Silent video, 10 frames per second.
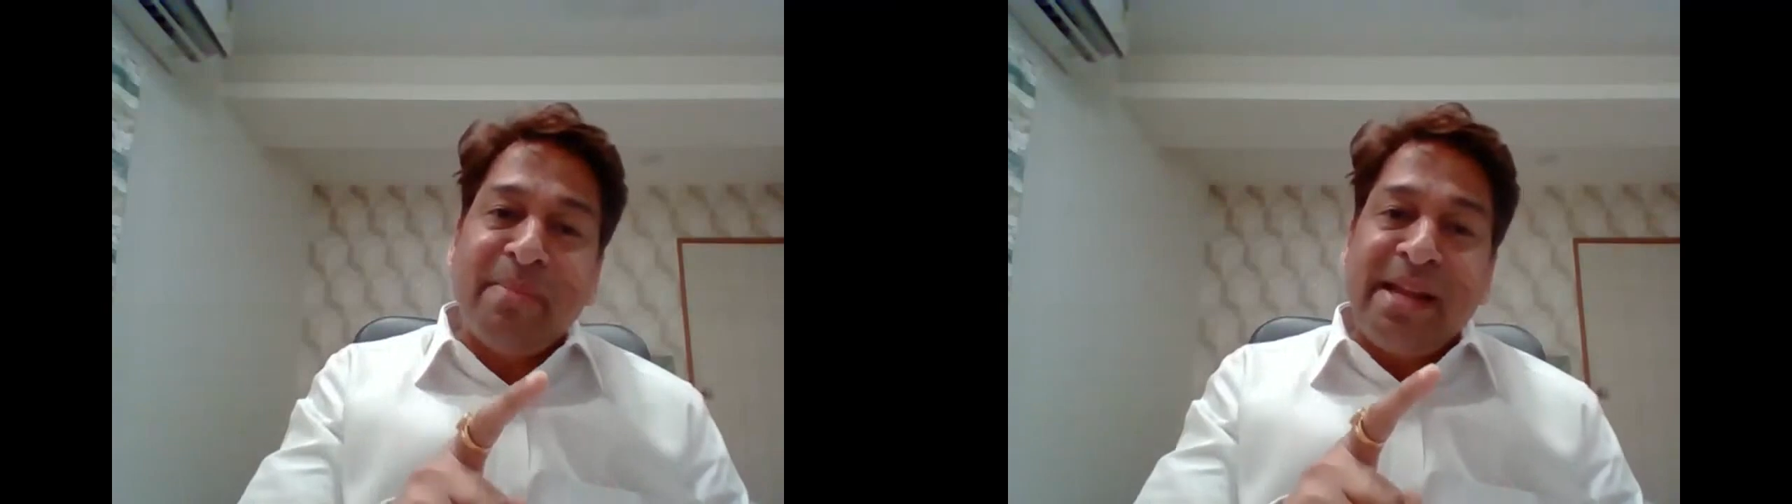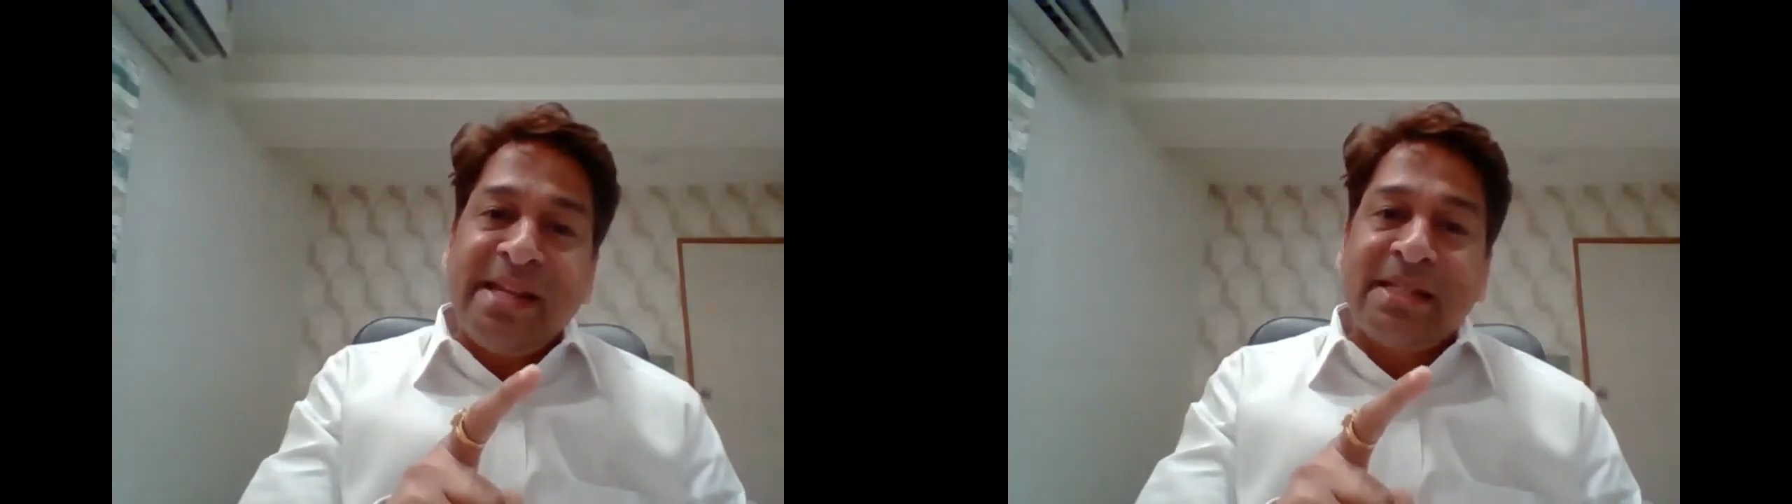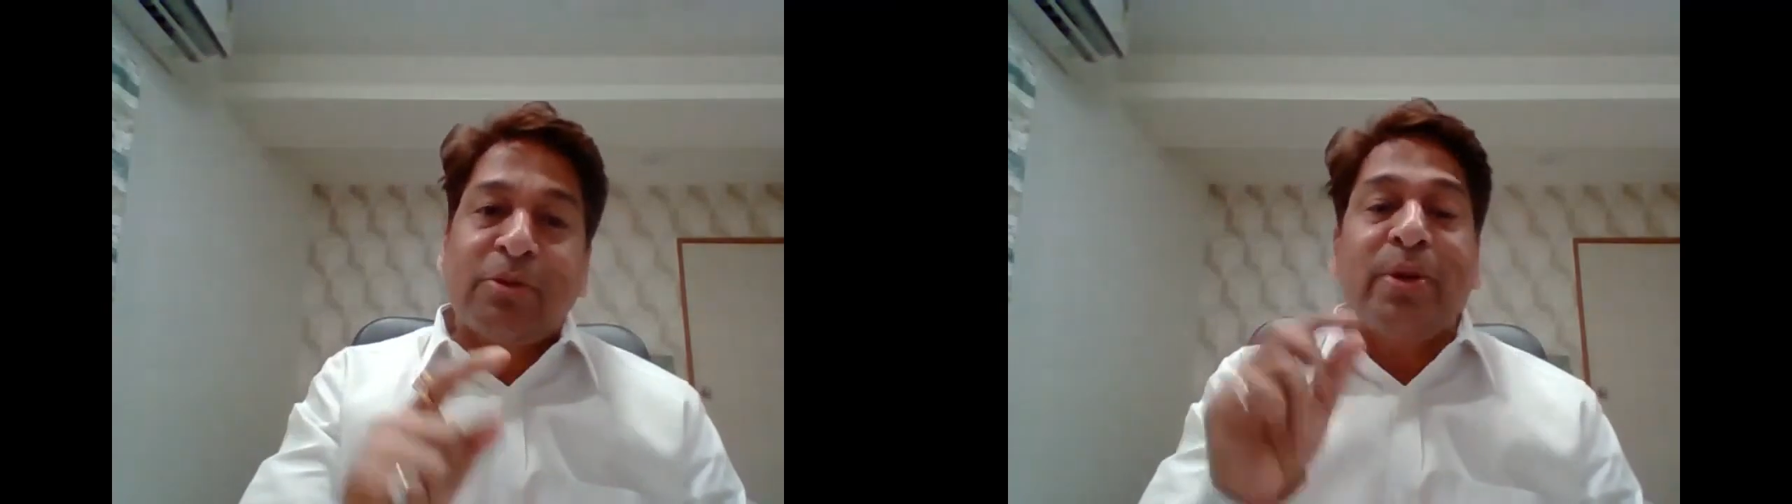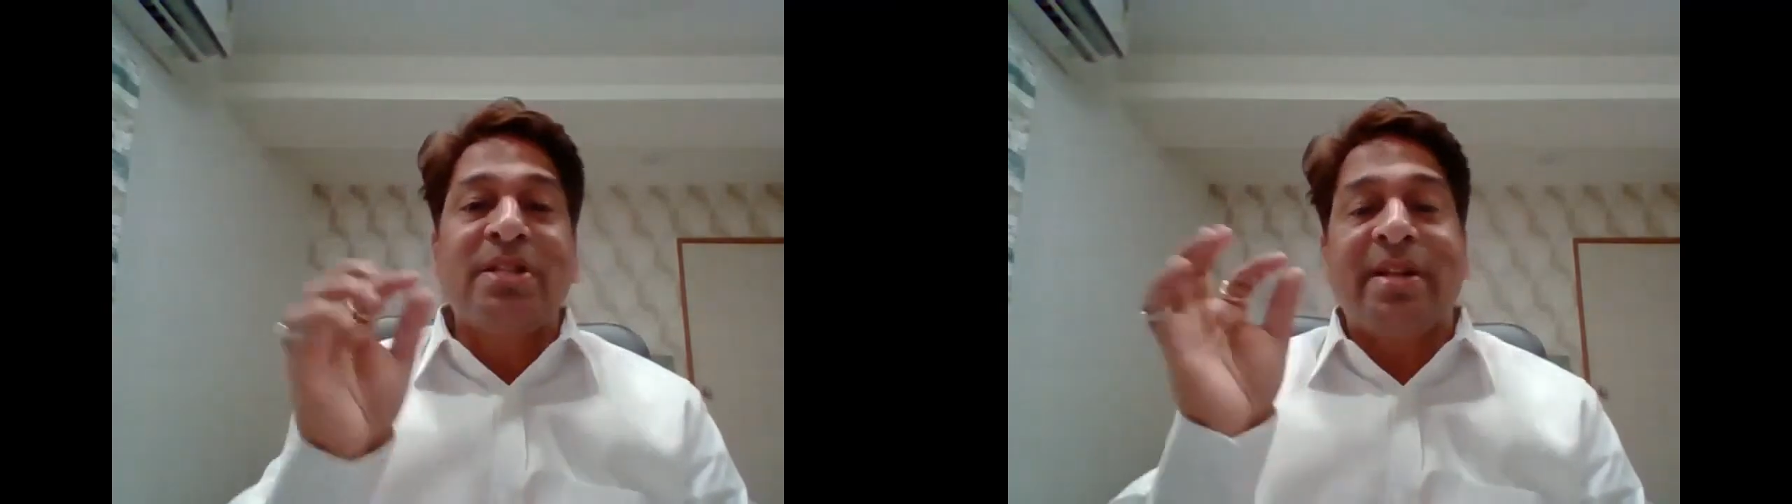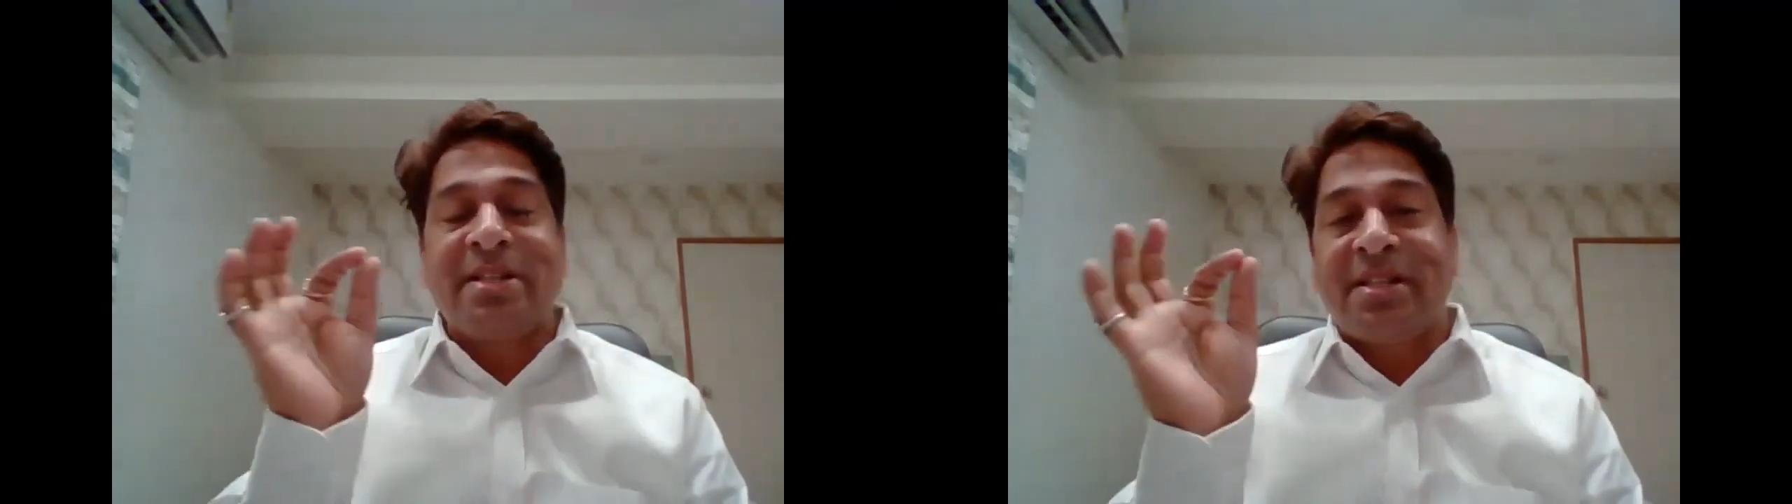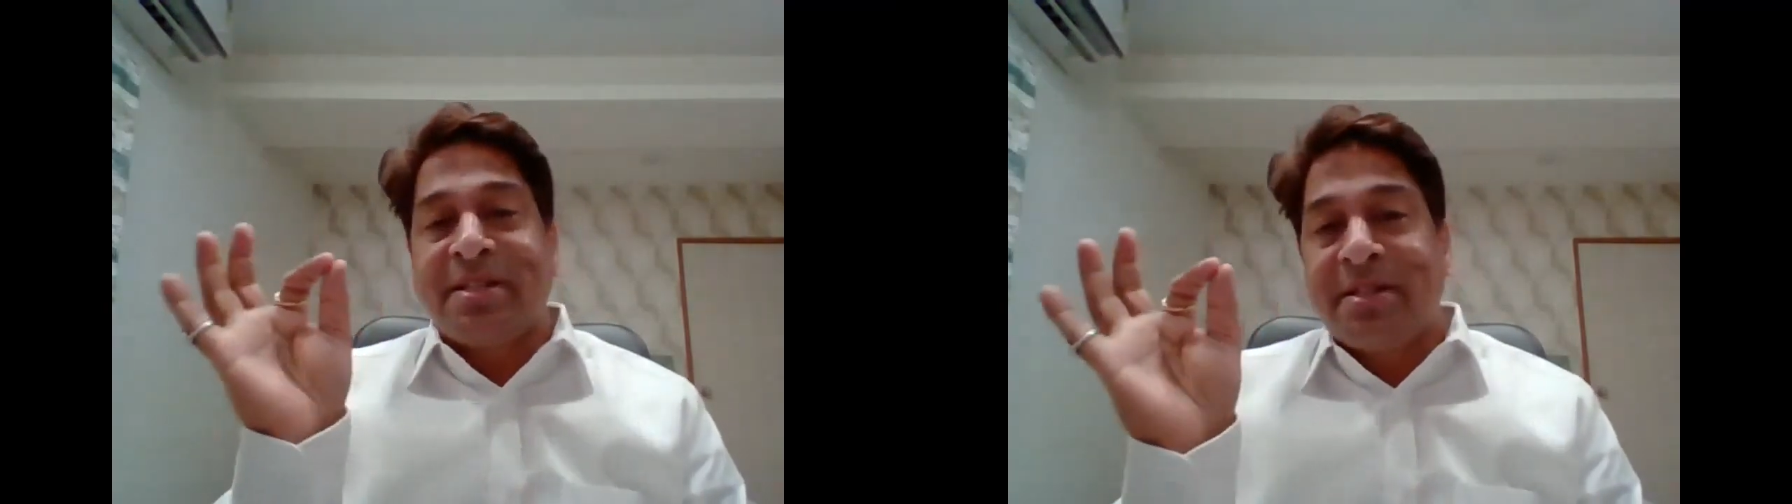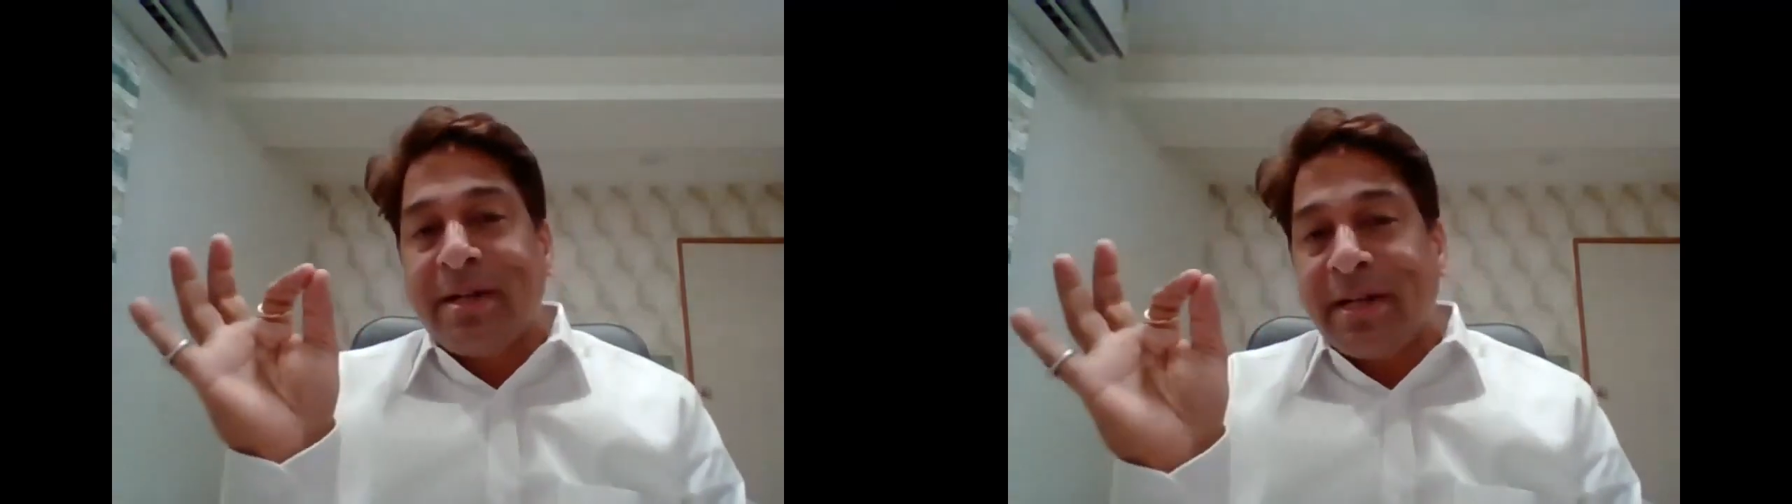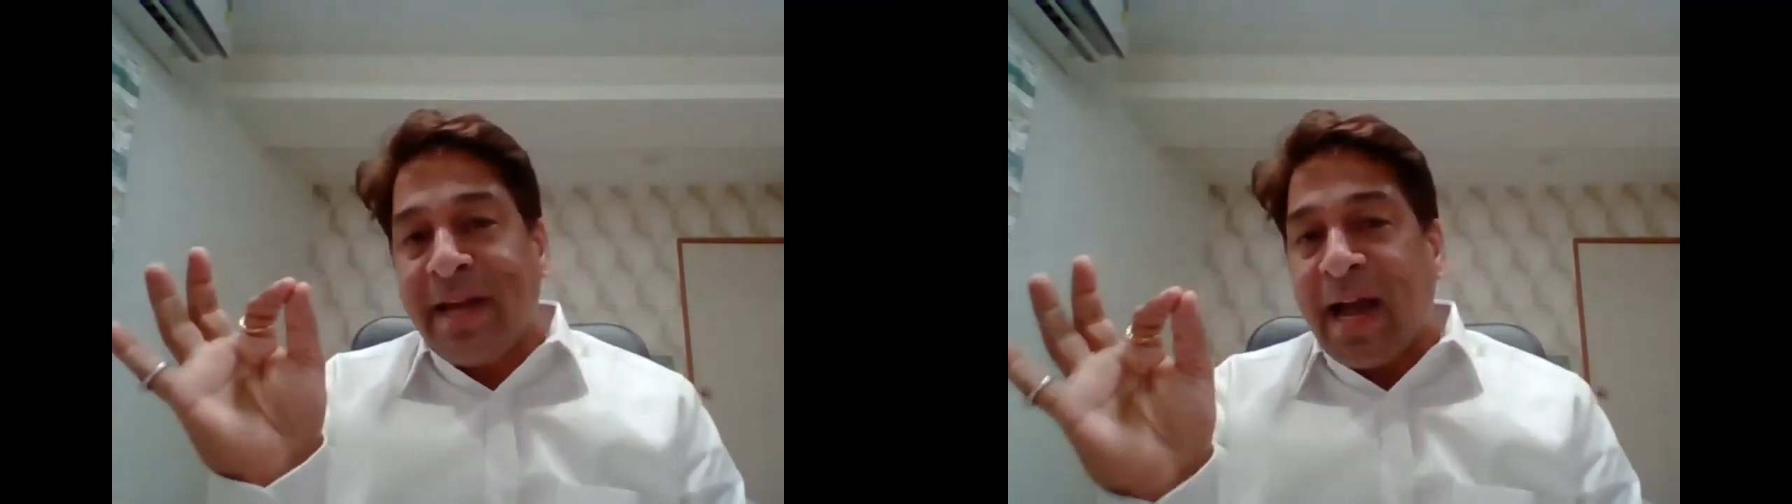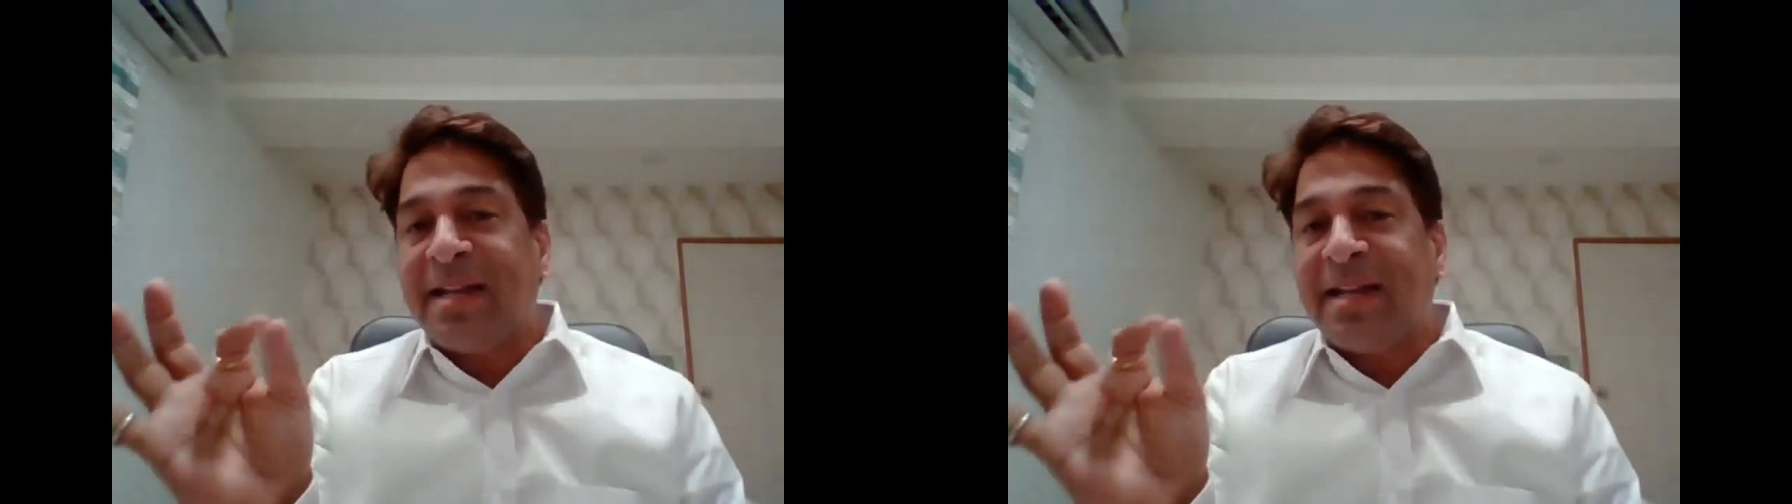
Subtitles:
means who is registered